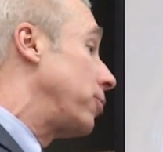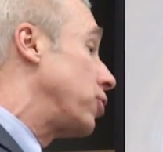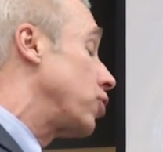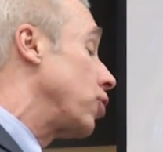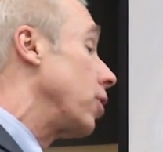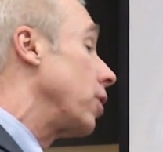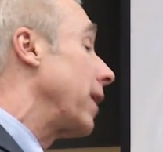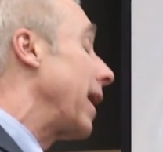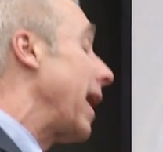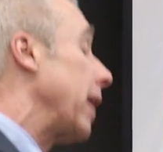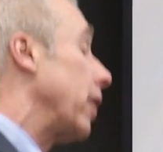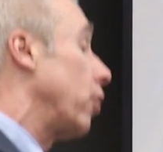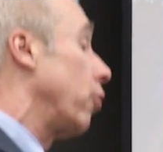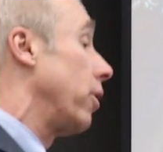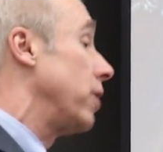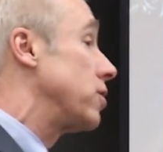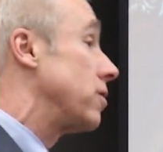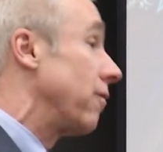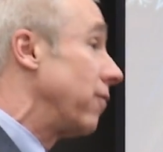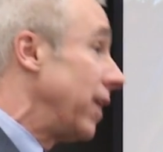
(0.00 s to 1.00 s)
certain
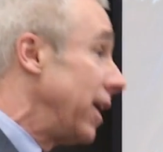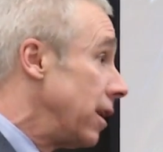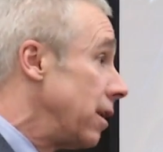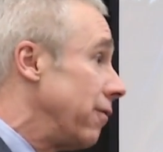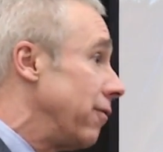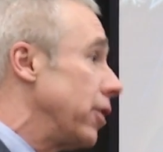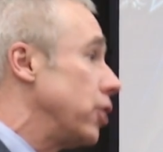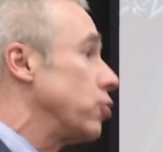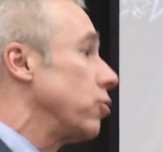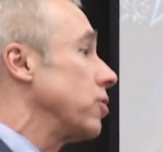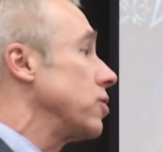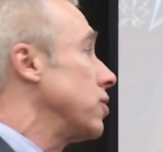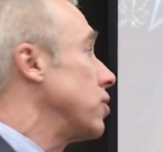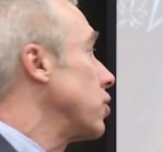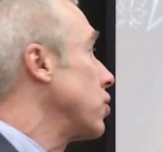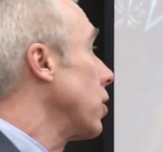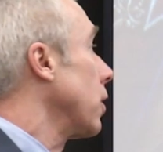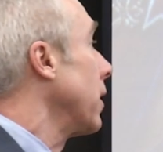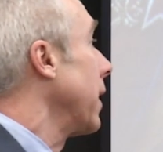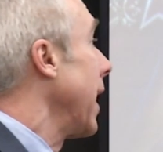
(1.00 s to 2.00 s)
categories of individuals and
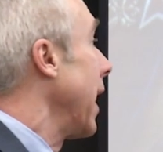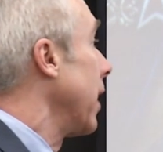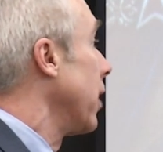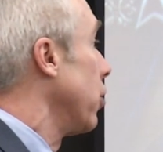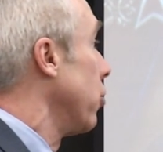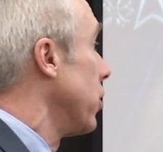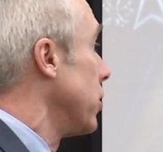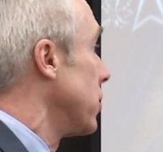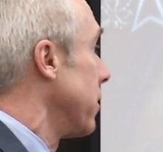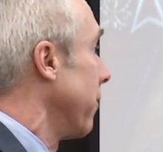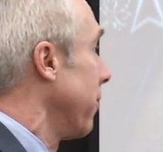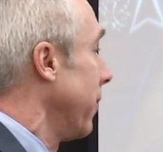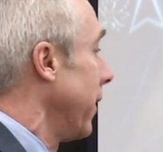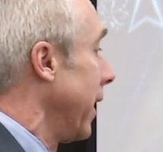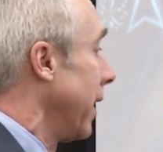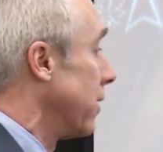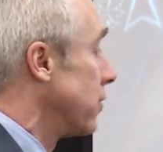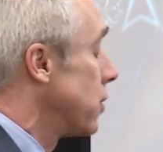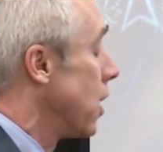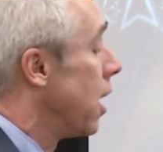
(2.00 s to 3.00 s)
certain categories of
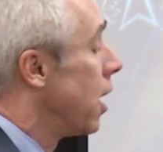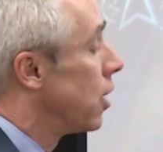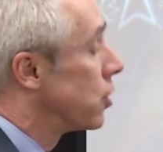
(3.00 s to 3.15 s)
things.